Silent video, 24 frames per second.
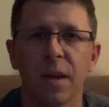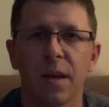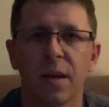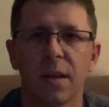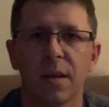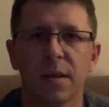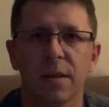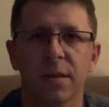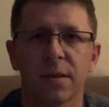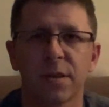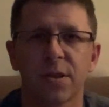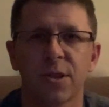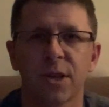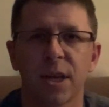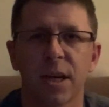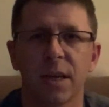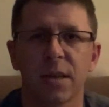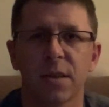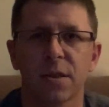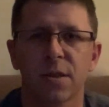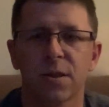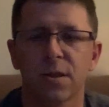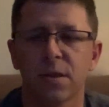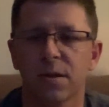It has
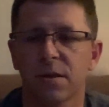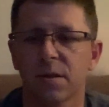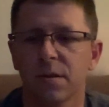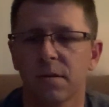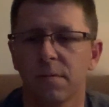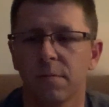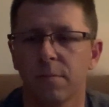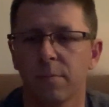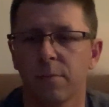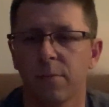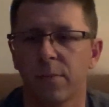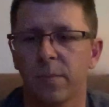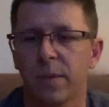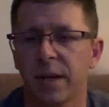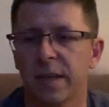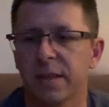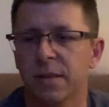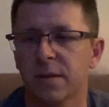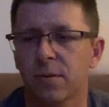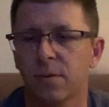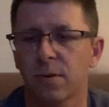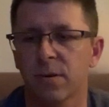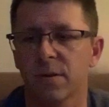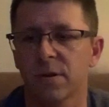changed my
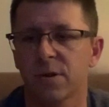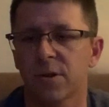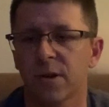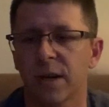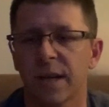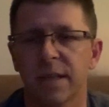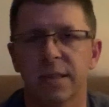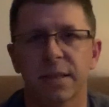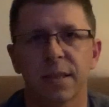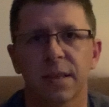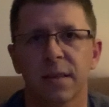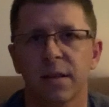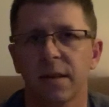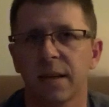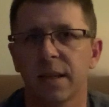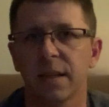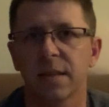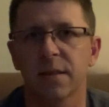scores drastically.